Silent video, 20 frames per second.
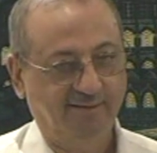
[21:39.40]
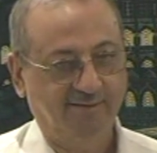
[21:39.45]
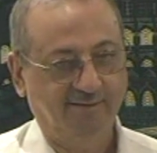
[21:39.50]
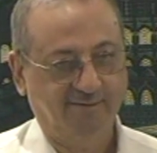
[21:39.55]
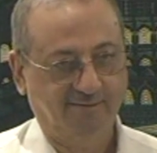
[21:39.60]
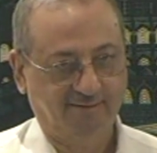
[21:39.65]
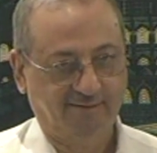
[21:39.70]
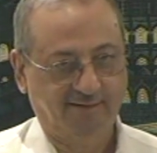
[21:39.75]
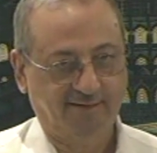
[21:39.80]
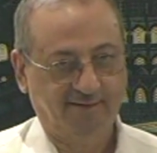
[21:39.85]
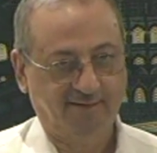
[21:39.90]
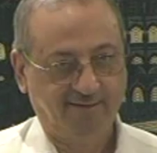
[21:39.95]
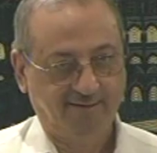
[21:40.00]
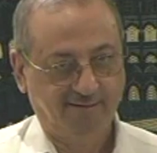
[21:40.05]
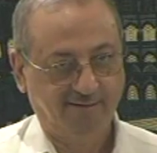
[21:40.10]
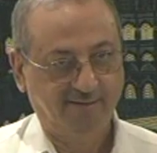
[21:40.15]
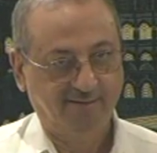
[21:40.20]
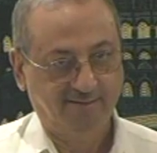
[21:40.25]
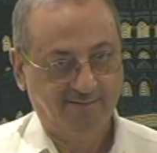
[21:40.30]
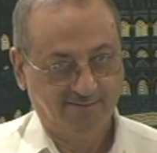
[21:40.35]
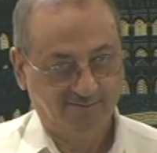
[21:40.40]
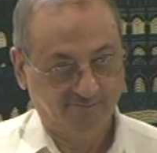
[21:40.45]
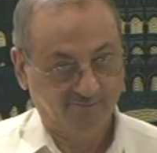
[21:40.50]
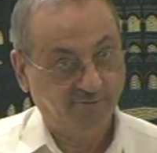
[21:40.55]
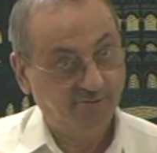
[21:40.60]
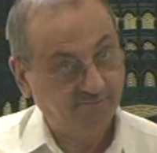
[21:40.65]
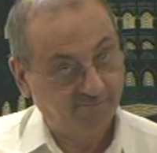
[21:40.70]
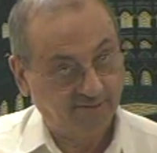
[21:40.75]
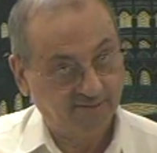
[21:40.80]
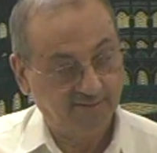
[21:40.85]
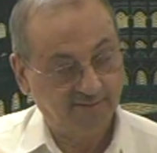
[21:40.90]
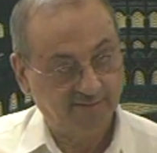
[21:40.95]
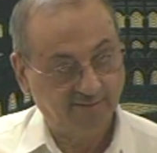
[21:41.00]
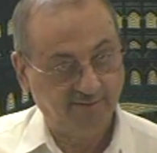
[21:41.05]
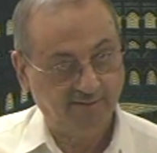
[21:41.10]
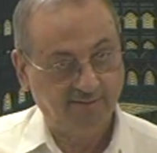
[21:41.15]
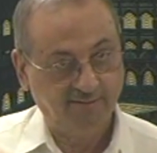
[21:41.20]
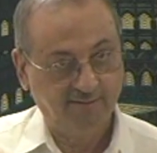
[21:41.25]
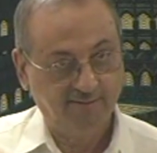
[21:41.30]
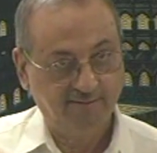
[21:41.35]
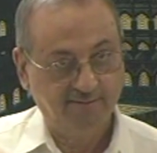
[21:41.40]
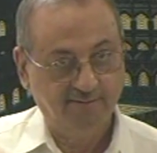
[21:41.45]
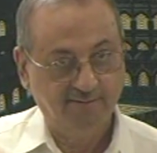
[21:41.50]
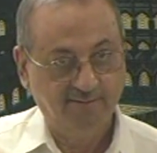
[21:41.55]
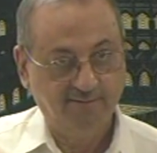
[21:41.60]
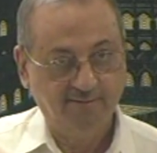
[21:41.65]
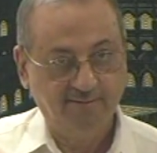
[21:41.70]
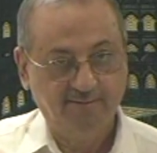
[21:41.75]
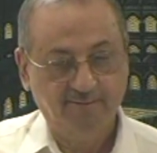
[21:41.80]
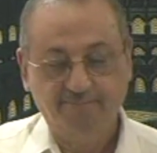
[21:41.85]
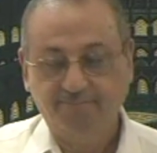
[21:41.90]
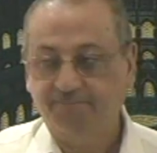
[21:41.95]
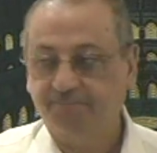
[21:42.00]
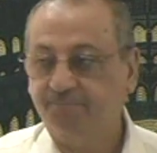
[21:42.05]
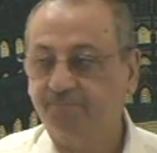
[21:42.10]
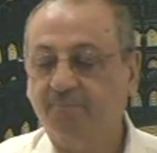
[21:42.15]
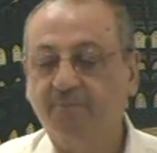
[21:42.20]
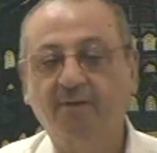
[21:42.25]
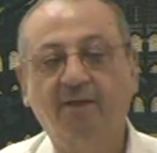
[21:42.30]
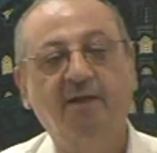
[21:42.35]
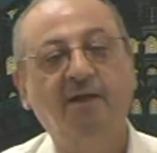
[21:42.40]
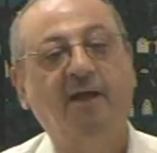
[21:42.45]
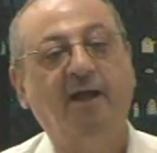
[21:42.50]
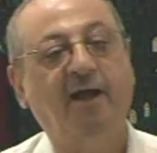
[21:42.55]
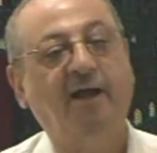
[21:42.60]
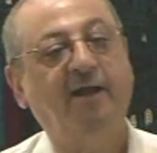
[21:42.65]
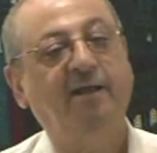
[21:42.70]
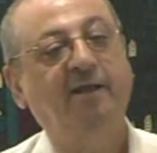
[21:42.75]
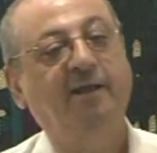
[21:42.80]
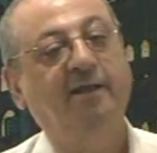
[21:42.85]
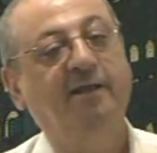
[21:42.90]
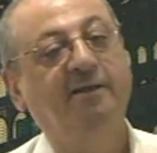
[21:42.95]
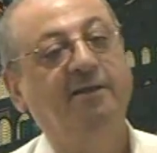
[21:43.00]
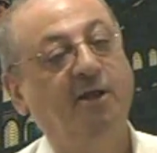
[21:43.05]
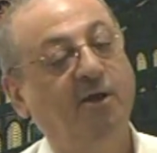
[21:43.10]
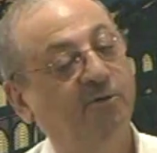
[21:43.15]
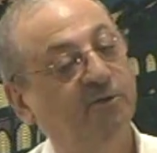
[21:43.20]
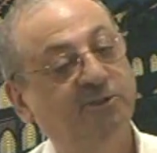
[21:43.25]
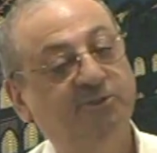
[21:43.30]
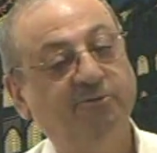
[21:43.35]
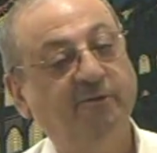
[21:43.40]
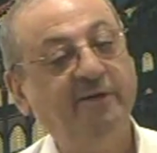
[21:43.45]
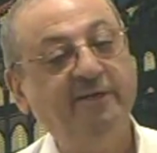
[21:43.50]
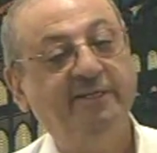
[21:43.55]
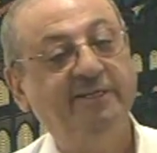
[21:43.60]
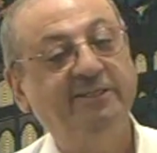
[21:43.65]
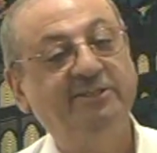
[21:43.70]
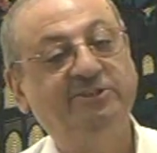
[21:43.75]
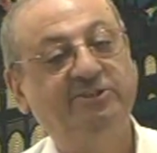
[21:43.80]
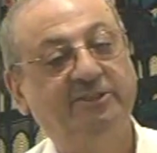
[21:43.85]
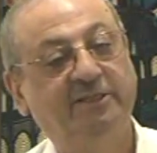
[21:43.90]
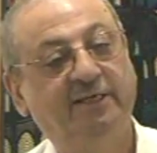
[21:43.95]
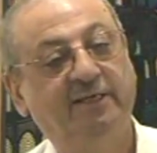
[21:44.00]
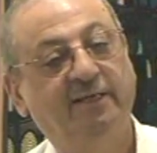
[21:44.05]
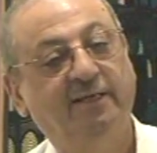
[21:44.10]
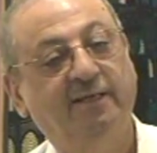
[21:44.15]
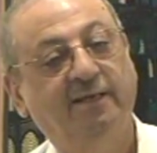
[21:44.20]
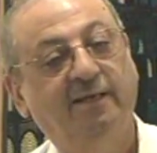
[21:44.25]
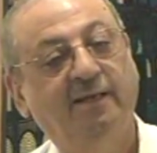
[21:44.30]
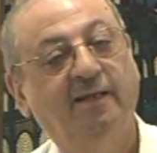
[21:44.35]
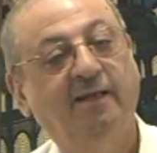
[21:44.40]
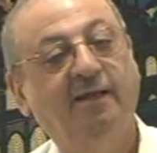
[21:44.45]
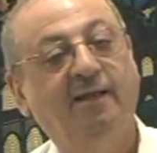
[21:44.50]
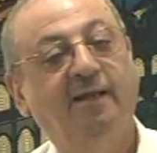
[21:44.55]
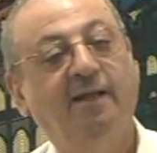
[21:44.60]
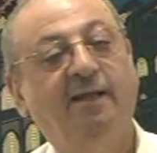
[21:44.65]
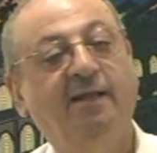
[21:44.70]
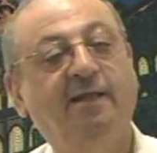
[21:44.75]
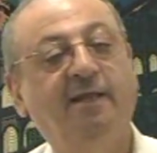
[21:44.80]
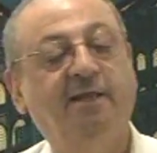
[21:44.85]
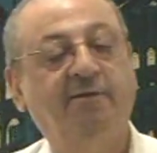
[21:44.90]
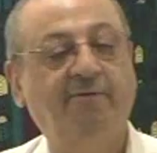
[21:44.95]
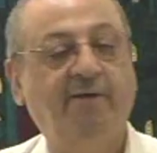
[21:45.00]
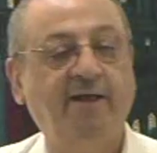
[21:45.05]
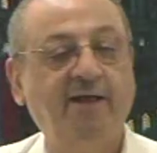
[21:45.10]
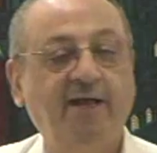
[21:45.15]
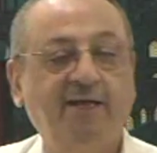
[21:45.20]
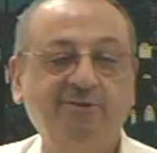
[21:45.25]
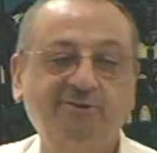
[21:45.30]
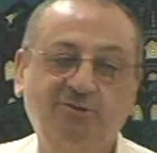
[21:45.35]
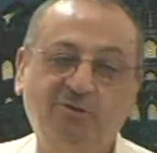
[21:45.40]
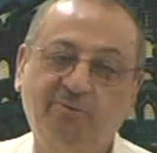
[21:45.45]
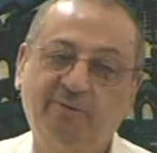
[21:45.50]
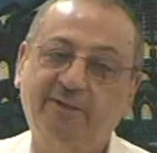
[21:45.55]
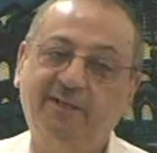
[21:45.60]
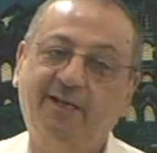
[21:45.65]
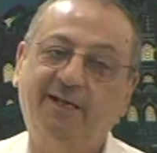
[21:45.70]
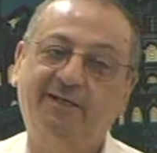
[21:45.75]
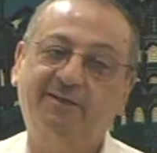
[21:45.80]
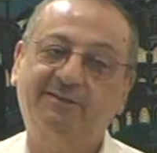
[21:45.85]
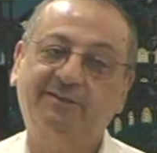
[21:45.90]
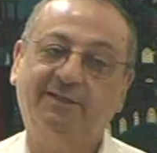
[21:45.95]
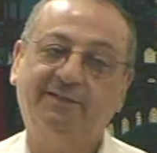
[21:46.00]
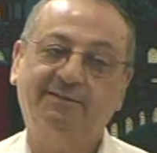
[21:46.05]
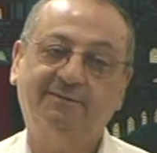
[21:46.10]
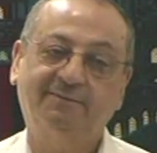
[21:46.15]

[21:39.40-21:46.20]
Okay. We went. Huh? Now it's very easy. If I ask you, Brother Hassan,